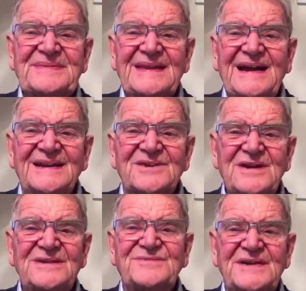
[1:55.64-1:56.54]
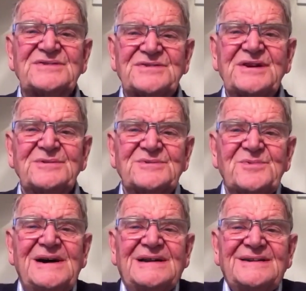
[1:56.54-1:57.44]
and a great victory was
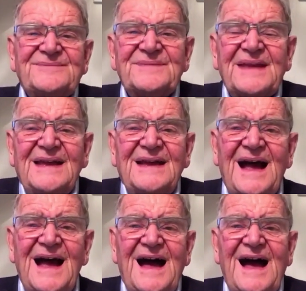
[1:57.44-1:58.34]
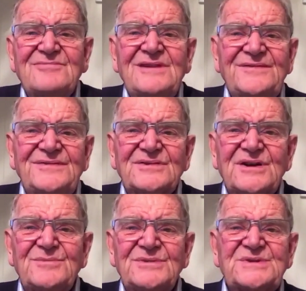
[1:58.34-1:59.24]
won. I really feel
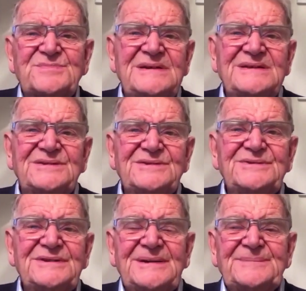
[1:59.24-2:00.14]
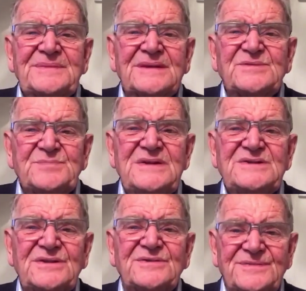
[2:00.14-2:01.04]
God wants me to speak
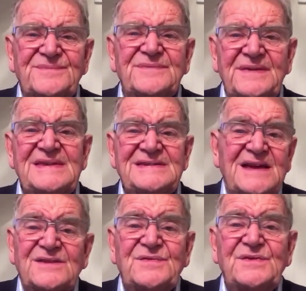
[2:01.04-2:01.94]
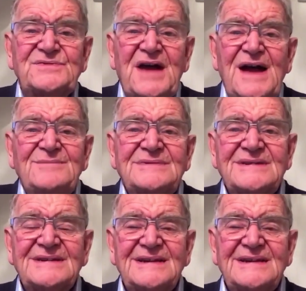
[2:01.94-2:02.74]
to you for these next few times